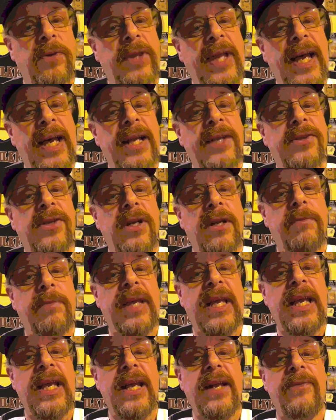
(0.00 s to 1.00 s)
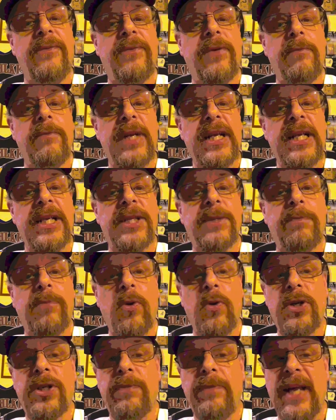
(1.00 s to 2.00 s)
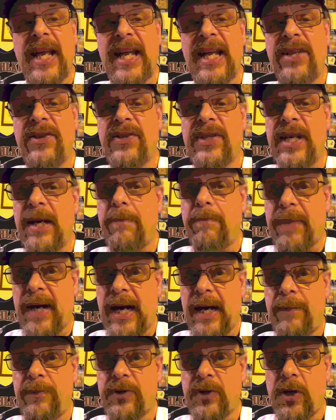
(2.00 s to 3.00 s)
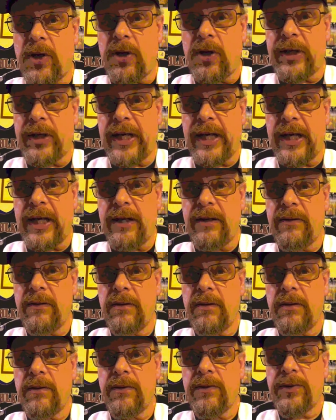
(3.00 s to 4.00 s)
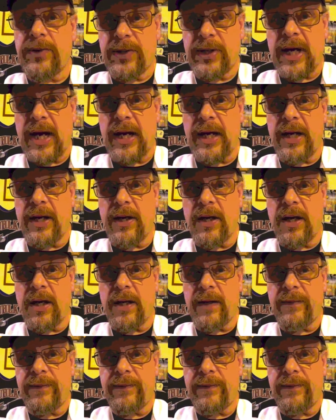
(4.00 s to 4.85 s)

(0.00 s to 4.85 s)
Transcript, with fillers: that is going to be it for me, Sportsman Z, Bob Zuhlke, signing off.